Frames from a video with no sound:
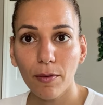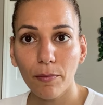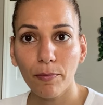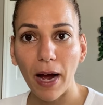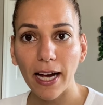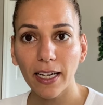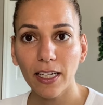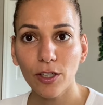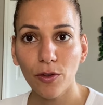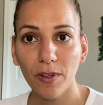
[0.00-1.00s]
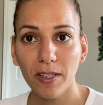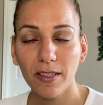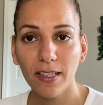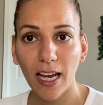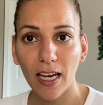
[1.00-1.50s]
back into the
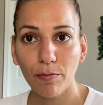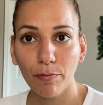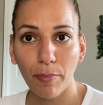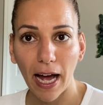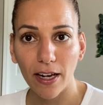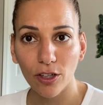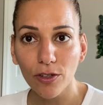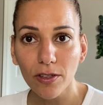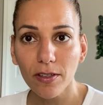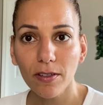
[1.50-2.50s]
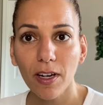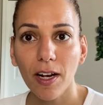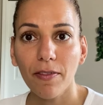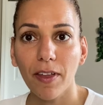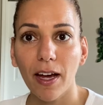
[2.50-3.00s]
same patterns
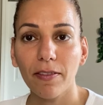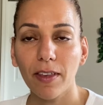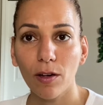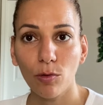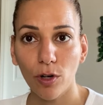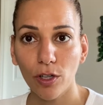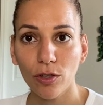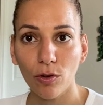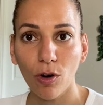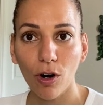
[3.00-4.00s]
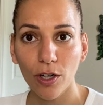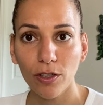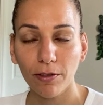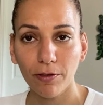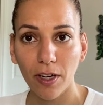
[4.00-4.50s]
that they worked so hard
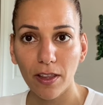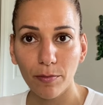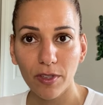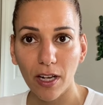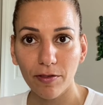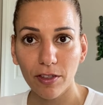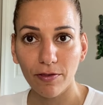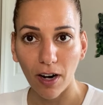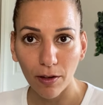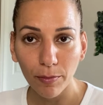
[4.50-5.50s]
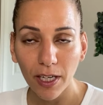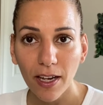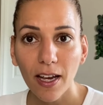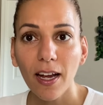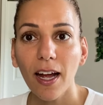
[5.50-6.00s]
to free themselves from.
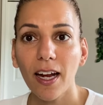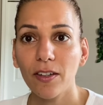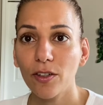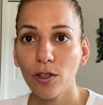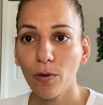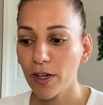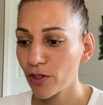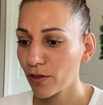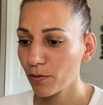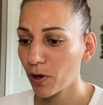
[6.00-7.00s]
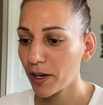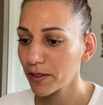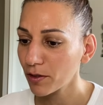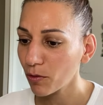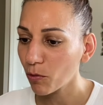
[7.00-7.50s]
And their question
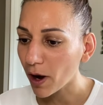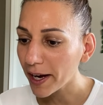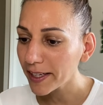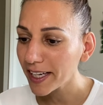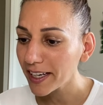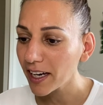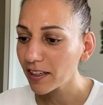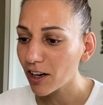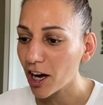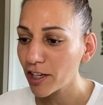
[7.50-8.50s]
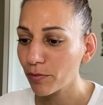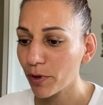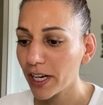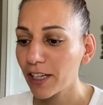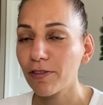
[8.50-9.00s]
was, why can I not
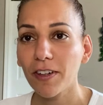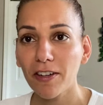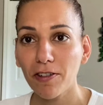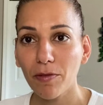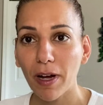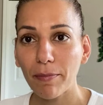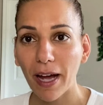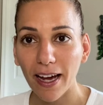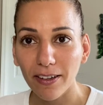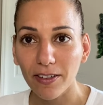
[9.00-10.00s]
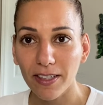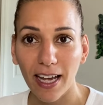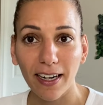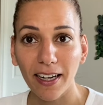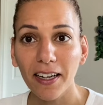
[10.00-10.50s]
break free from my patterns,
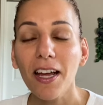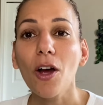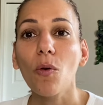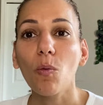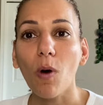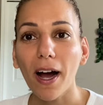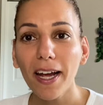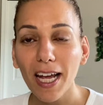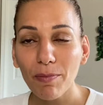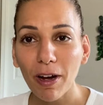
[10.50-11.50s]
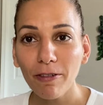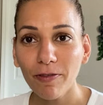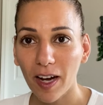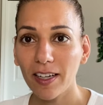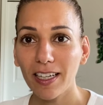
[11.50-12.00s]
Anna? Why am I
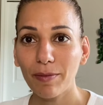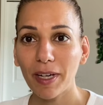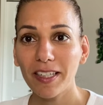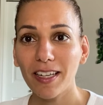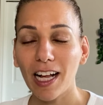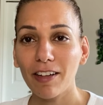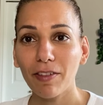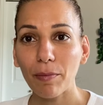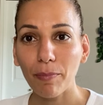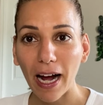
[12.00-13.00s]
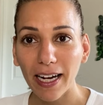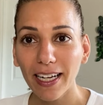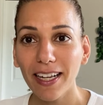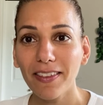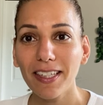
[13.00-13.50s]
finding myself back
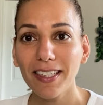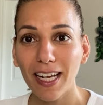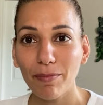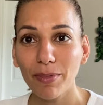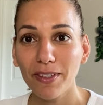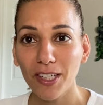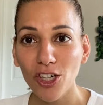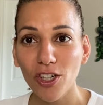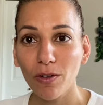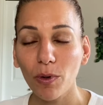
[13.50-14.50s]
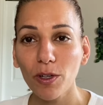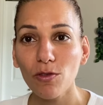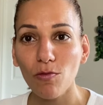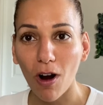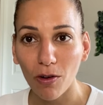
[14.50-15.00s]
in the same position? What is
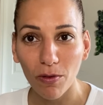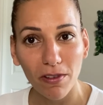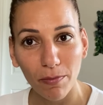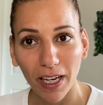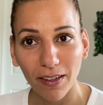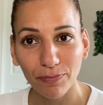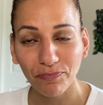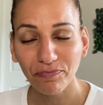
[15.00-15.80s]
wrong with me?